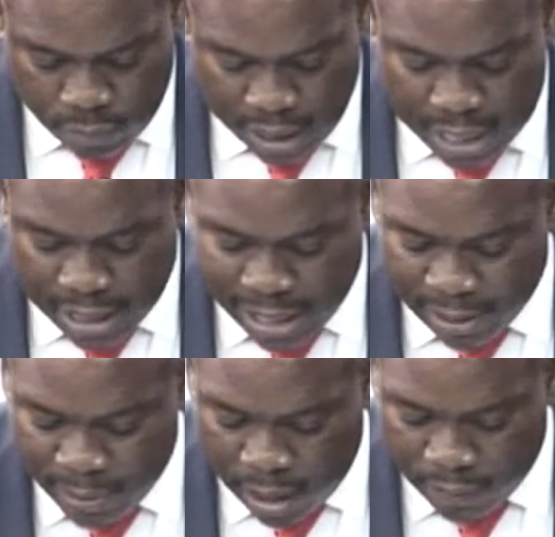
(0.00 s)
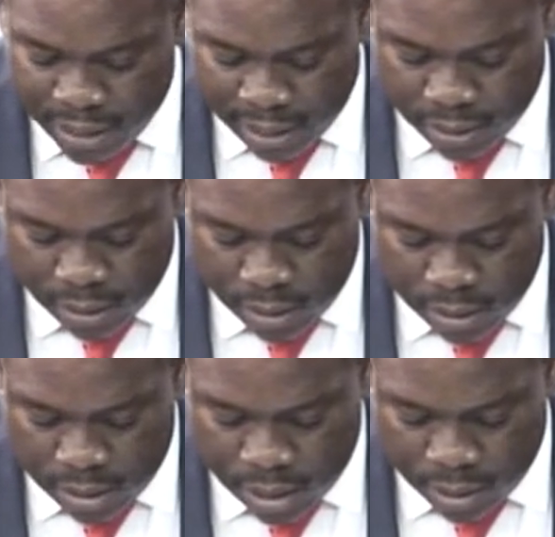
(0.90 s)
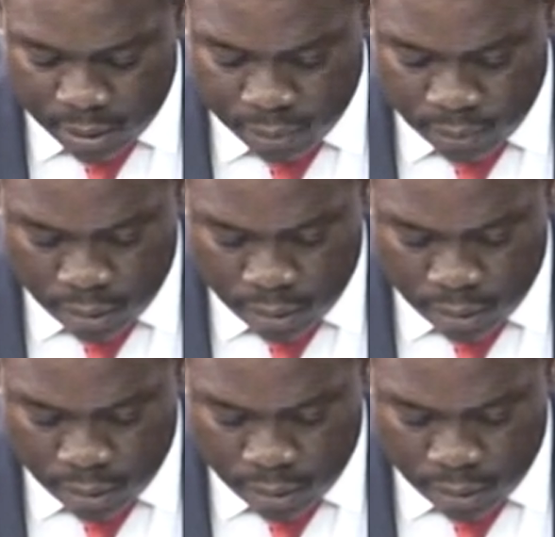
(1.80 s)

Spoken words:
in the settlement of the external